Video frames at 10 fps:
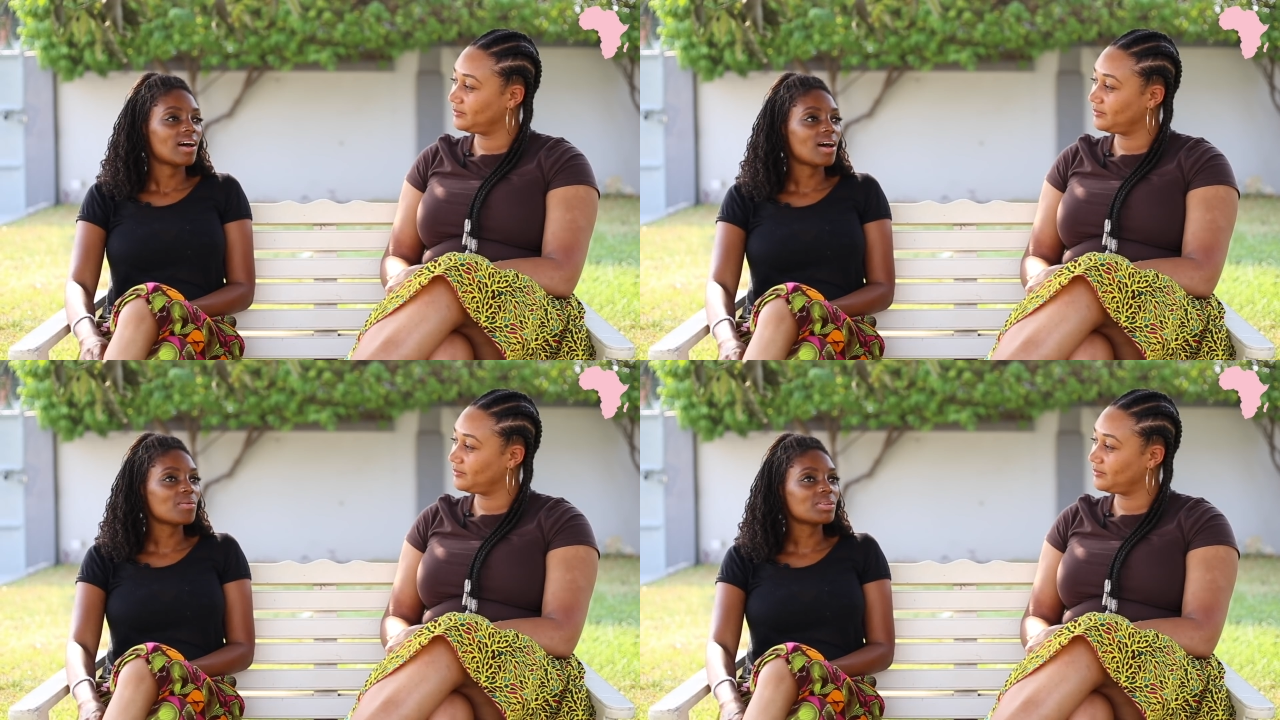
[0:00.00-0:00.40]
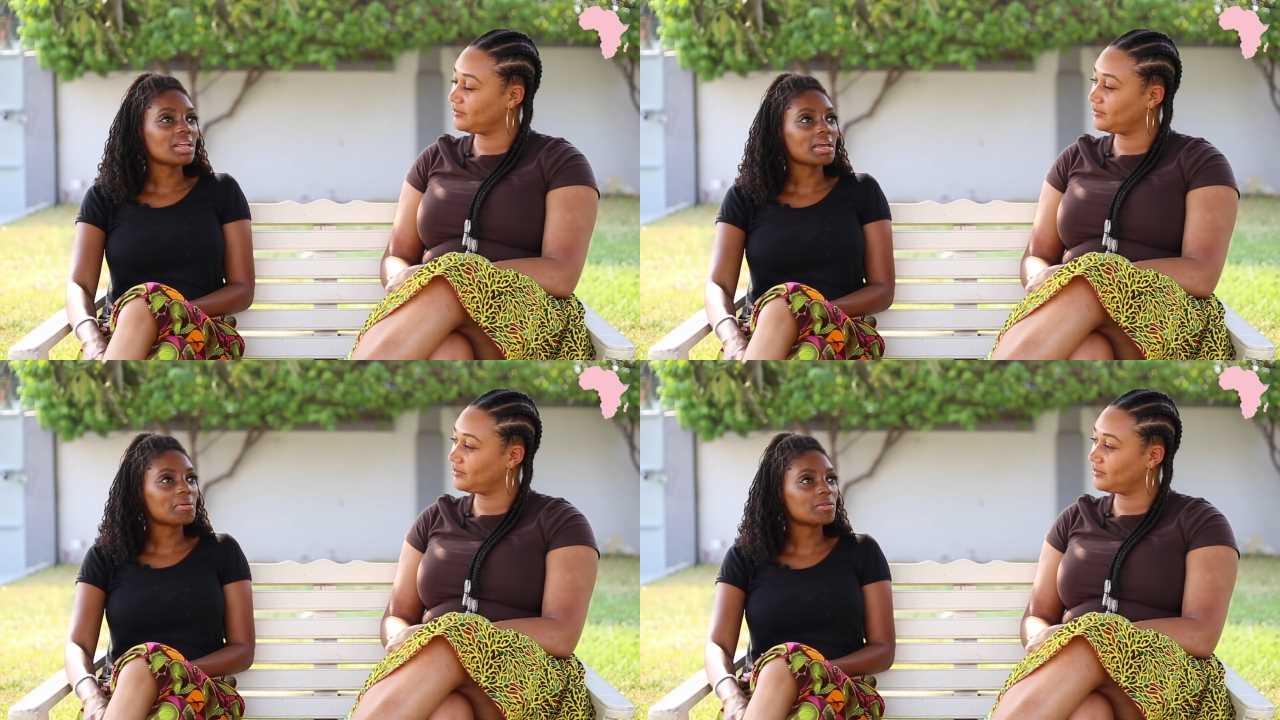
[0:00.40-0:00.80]
Speaker 1: I would
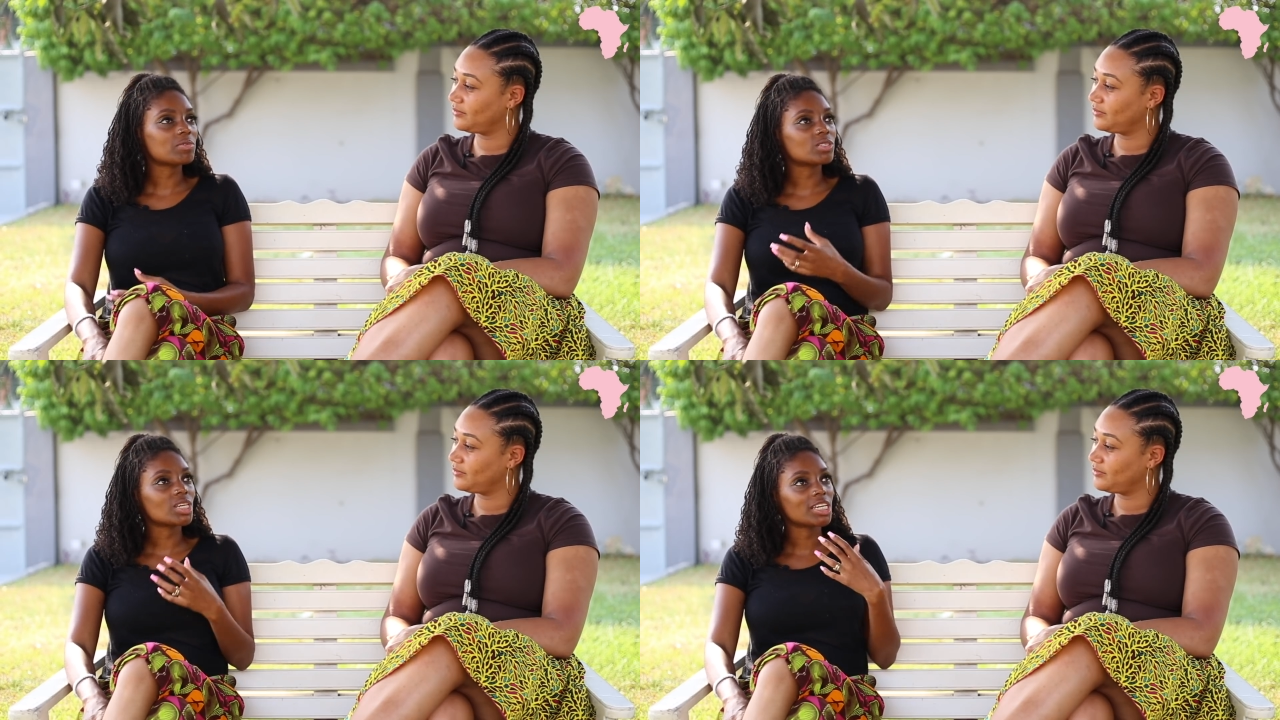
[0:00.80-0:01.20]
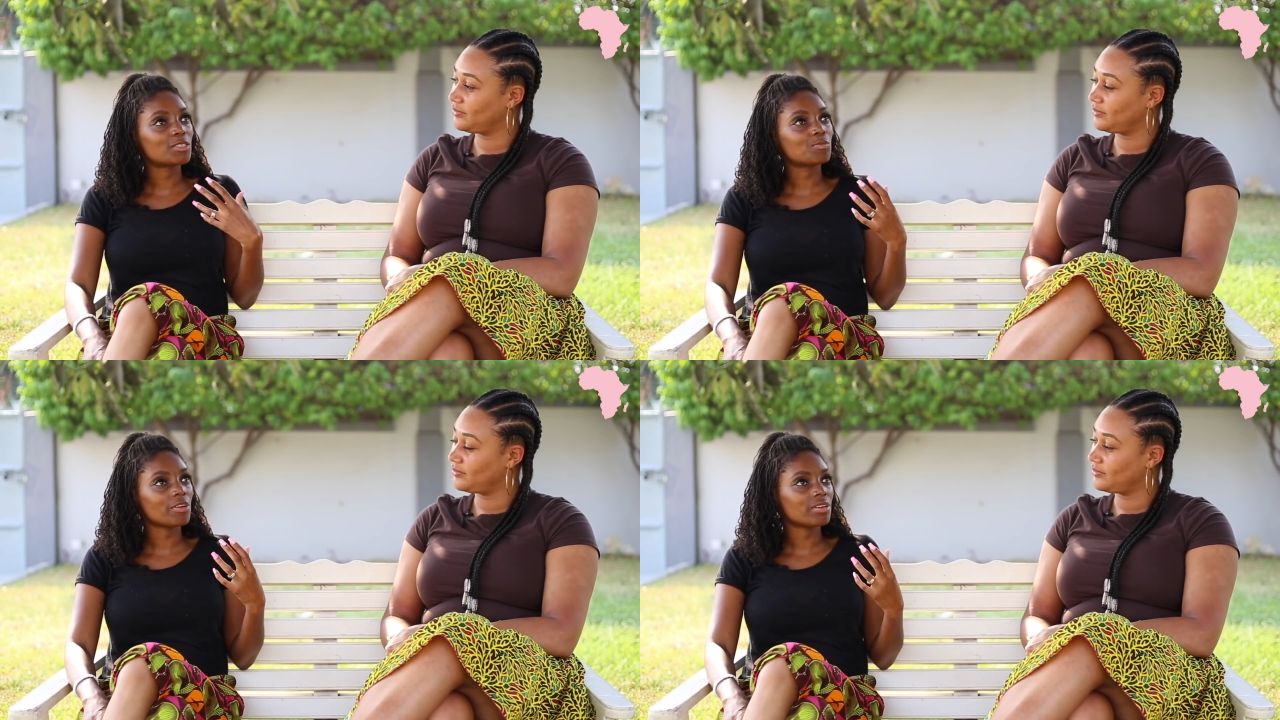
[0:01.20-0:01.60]
like people to
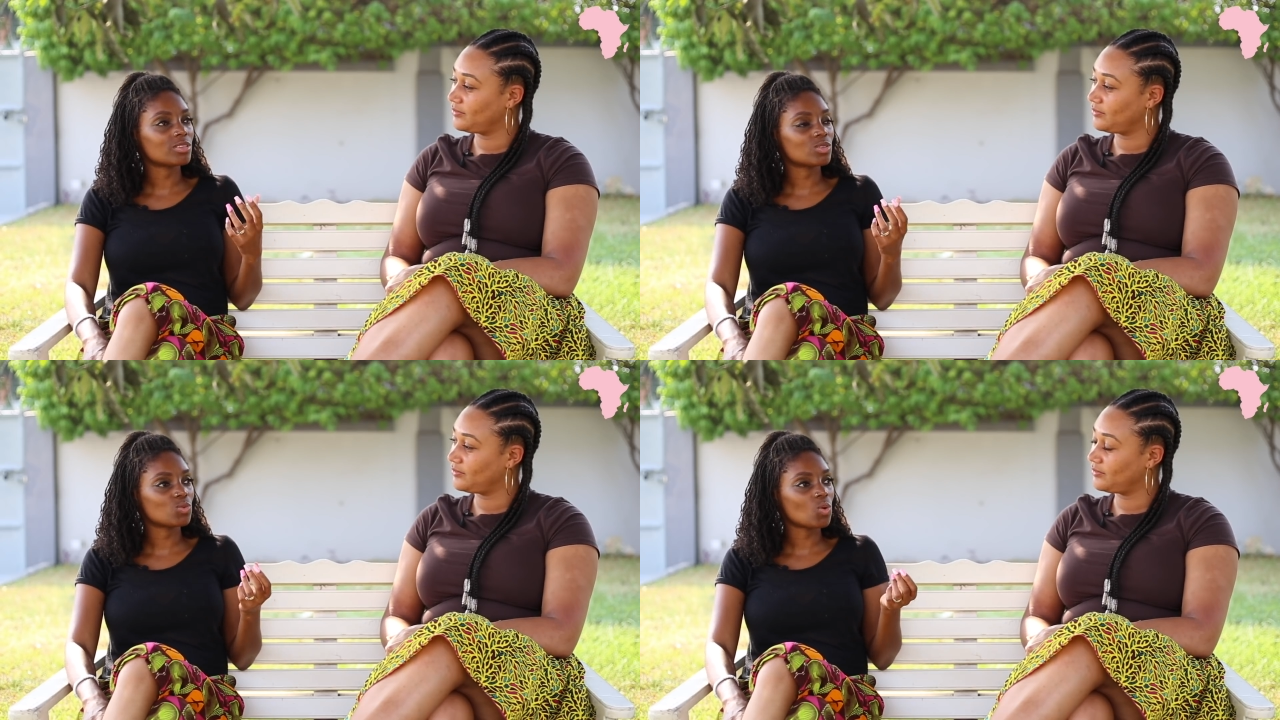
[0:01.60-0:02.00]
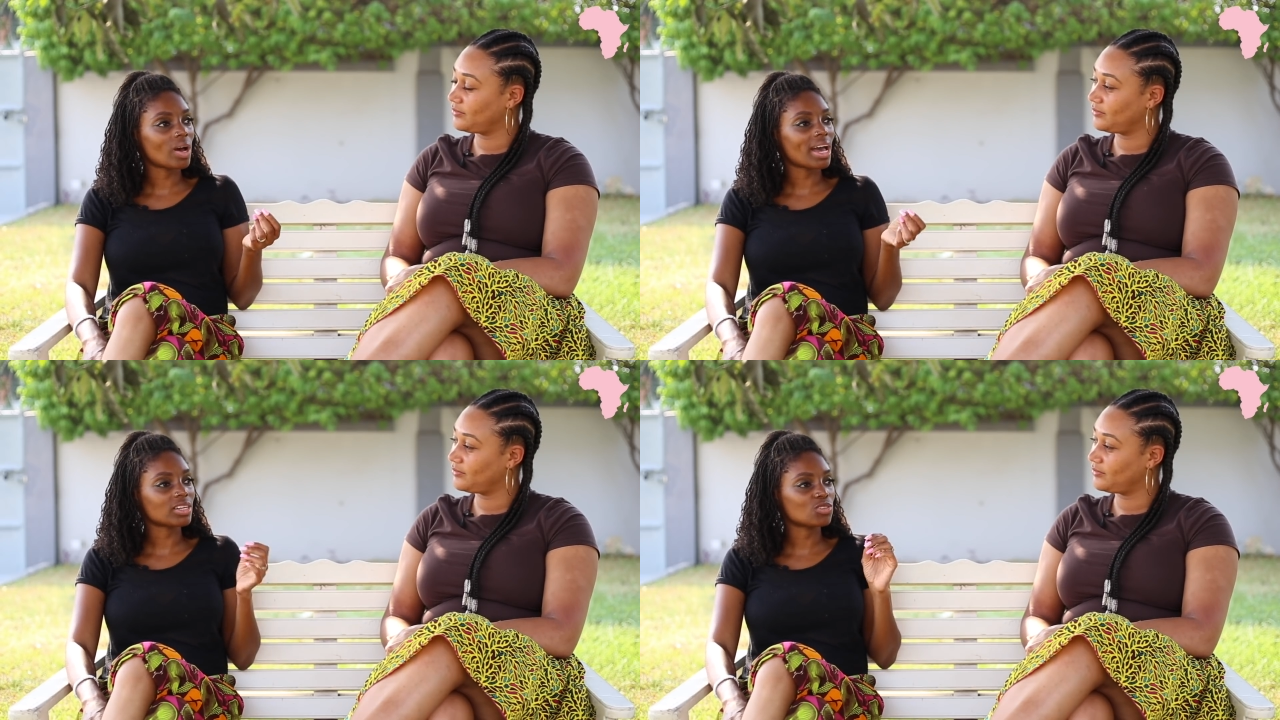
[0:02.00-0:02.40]
experience
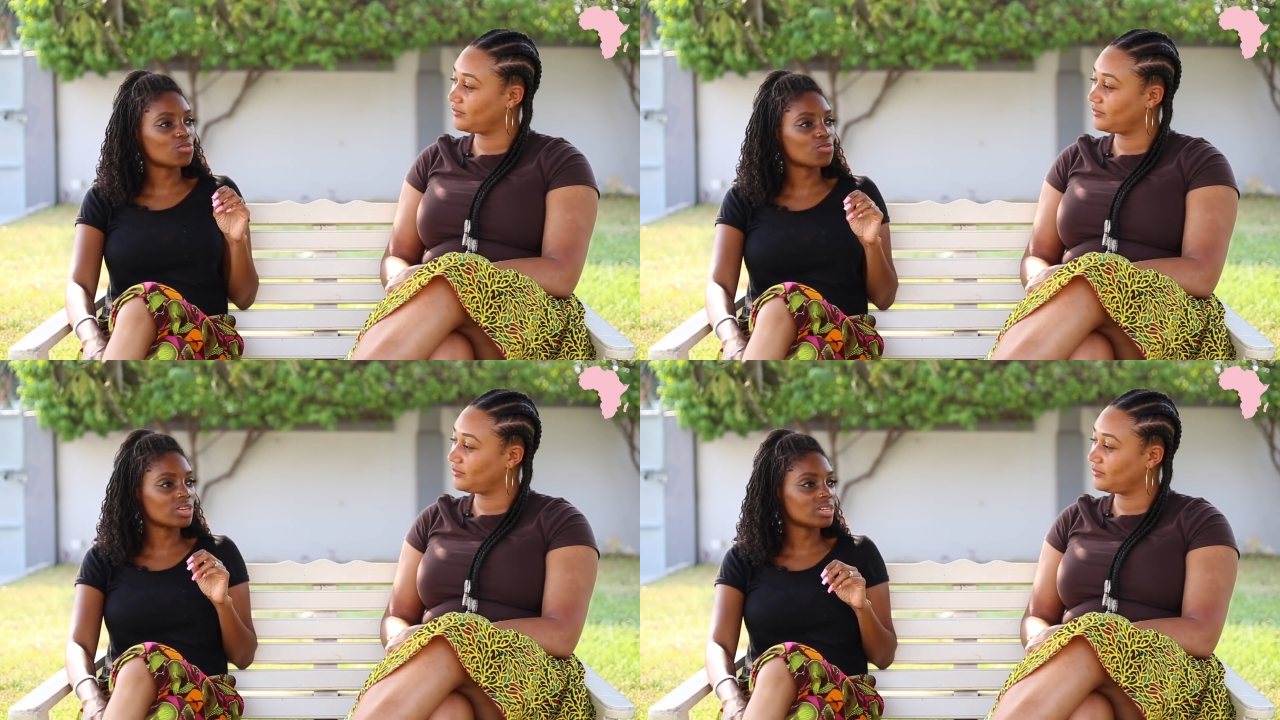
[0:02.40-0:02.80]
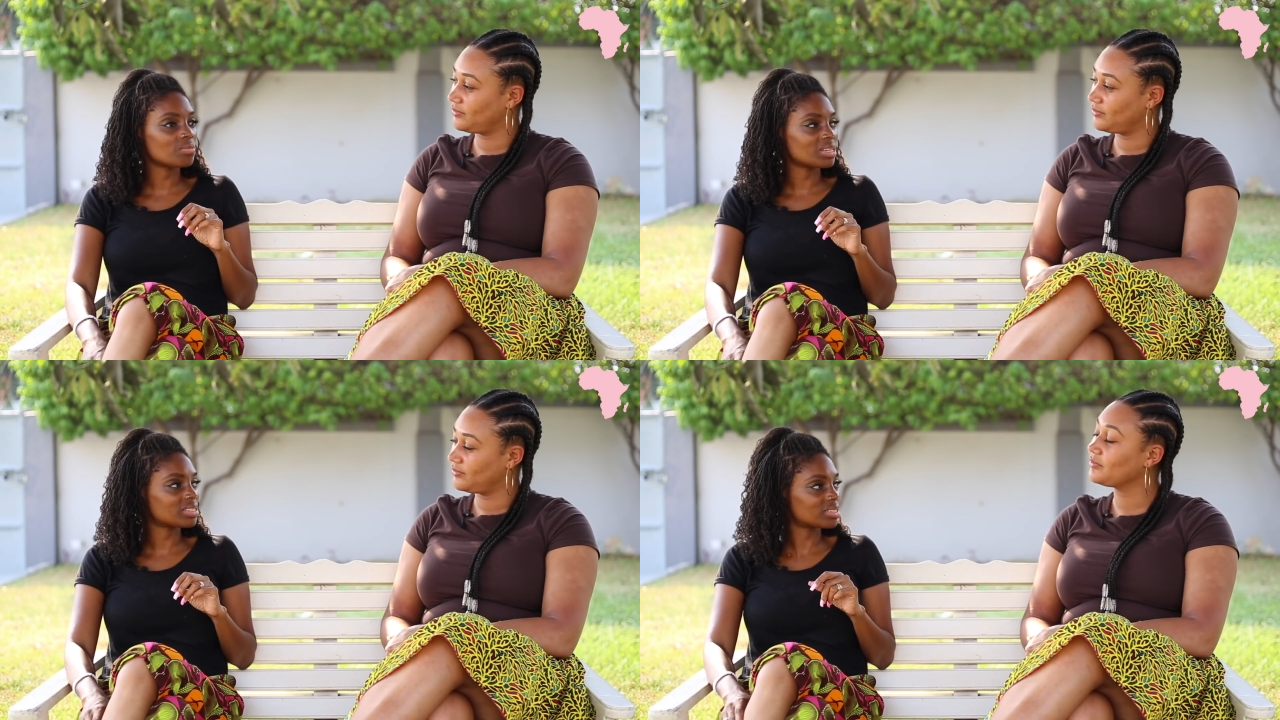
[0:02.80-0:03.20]
what actual
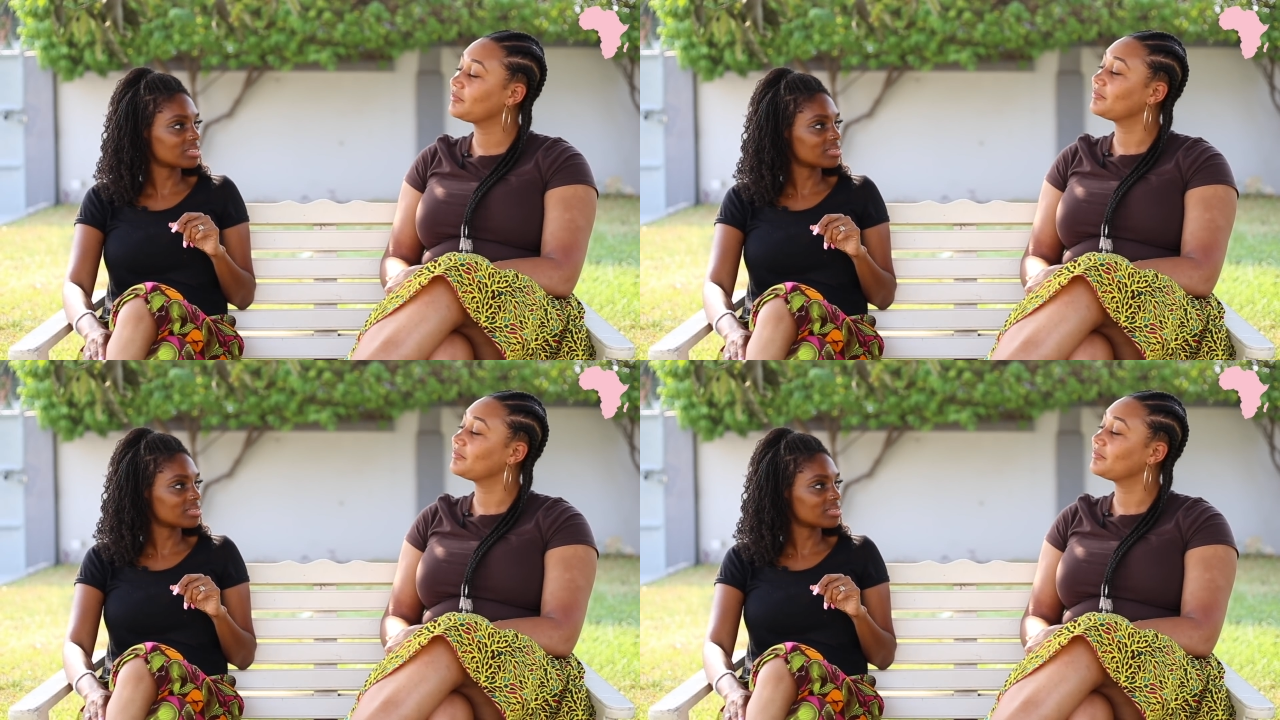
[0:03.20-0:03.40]
freedom is,